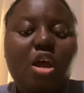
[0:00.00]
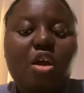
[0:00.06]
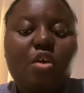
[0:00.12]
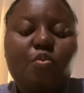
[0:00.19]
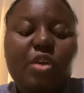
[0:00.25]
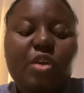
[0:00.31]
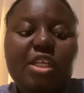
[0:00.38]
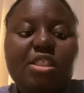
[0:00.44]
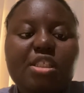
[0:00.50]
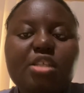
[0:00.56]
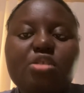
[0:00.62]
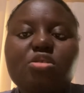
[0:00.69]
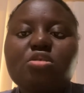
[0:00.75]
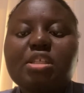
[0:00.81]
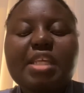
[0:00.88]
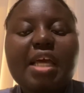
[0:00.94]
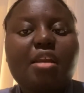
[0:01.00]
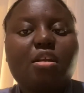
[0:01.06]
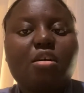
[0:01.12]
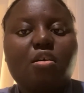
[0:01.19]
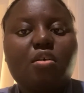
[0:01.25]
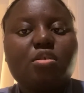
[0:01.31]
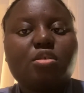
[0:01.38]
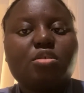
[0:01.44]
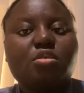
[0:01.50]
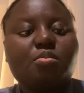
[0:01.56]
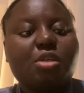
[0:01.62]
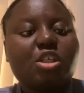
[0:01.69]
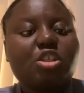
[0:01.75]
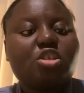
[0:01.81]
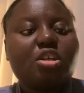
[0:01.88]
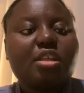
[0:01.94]
we listen to their lungs to
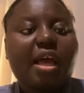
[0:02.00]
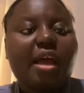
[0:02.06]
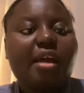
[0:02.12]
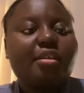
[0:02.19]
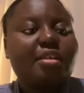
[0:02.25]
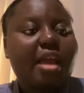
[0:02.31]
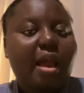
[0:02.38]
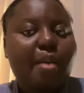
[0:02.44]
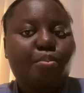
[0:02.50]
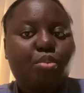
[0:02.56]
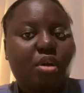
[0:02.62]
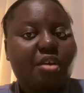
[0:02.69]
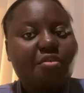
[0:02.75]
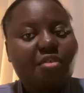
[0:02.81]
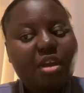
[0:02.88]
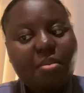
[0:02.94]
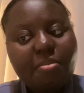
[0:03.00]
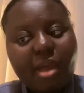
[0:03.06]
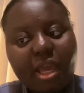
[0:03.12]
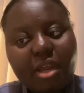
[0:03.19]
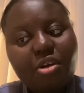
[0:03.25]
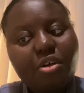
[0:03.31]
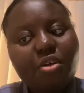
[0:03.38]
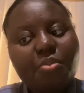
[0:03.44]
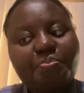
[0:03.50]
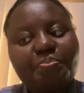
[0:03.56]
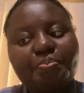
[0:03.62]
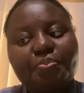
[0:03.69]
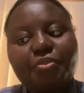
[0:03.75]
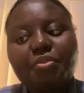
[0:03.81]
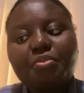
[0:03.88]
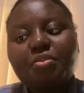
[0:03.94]
make sure that they are breathing better,
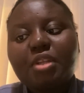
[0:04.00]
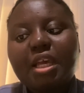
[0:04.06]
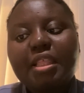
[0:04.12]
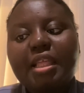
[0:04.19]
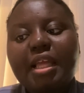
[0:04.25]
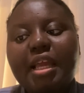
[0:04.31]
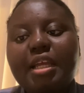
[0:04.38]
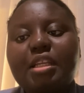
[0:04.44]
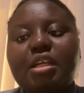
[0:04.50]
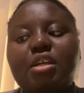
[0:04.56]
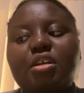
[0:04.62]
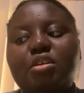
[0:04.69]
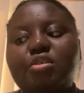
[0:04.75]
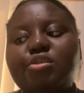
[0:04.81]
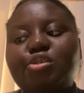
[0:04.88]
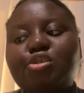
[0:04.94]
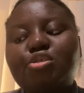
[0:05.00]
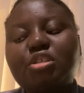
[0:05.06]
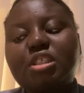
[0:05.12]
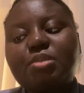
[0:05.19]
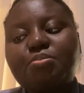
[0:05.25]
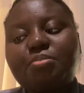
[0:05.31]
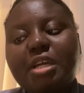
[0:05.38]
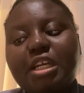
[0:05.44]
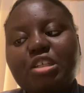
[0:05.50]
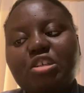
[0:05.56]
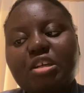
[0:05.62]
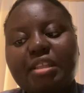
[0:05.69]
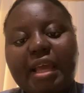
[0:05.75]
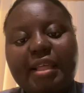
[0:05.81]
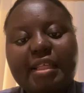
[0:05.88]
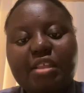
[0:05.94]
and then to make sure
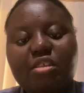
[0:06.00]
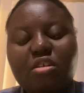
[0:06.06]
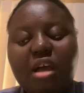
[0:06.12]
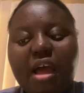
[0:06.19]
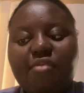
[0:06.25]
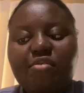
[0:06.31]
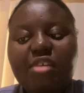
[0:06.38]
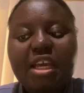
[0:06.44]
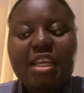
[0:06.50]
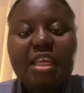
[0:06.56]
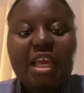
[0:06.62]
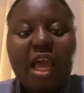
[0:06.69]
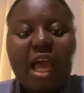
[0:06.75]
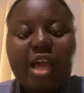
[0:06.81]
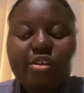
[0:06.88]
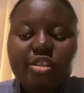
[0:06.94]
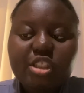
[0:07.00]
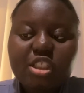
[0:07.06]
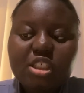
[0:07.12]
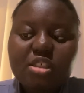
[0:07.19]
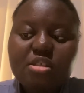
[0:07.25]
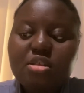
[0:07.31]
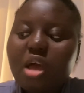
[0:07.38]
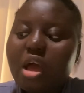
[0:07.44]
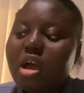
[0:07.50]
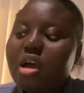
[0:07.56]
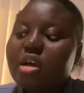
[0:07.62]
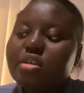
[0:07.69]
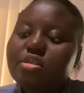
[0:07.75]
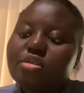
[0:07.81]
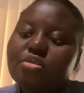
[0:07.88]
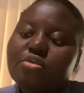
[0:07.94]
that they don't have any allergies
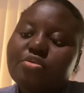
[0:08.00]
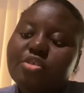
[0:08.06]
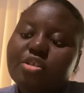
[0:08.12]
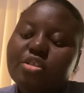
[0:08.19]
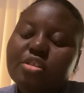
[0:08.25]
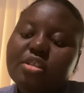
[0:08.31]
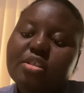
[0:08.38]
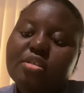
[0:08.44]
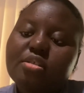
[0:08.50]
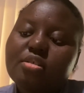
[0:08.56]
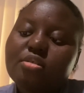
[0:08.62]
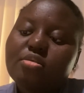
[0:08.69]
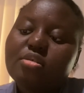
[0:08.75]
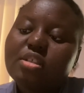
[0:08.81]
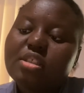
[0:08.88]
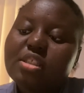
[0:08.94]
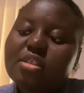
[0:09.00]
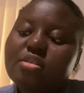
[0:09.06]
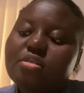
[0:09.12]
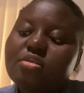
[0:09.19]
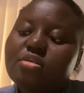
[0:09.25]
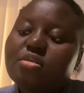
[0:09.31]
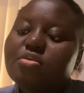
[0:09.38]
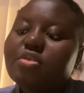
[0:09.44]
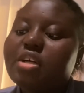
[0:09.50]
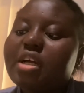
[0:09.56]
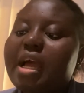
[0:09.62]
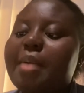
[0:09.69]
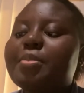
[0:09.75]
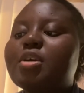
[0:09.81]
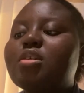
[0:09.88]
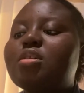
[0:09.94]
to the
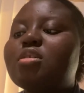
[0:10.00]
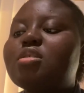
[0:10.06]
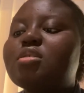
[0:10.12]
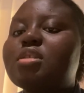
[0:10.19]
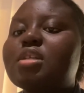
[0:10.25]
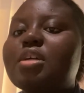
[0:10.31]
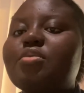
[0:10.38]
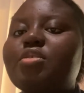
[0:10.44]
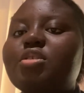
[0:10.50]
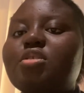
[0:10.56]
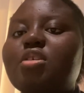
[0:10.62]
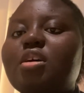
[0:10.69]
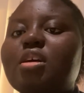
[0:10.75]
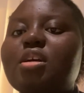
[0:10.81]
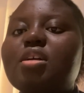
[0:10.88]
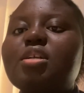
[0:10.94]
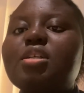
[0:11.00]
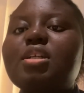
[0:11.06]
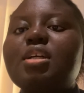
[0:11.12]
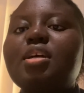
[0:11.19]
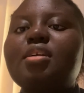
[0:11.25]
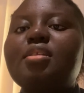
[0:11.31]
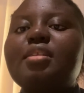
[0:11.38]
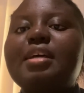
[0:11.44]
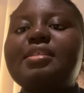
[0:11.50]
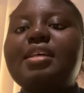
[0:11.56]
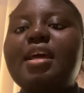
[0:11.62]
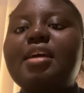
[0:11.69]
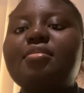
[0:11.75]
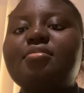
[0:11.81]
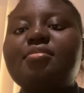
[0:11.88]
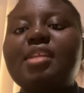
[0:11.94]
chemicals in the drug. That's
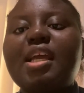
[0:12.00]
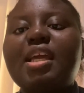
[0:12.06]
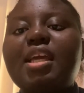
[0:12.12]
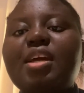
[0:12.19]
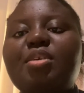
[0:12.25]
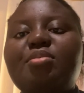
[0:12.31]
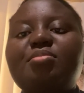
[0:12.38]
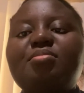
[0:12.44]
it. Thank you.